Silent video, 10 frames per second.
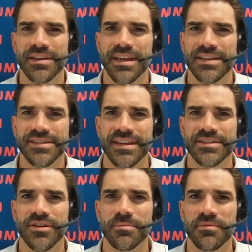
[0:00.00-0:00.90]
Yes, any
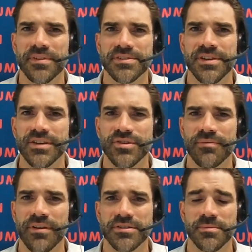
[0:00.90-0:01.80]
type of international
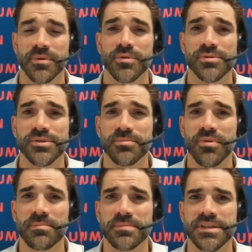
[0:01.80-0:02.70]
investment, of course, for
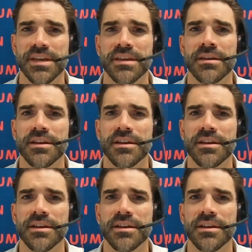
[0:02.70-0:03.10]
property,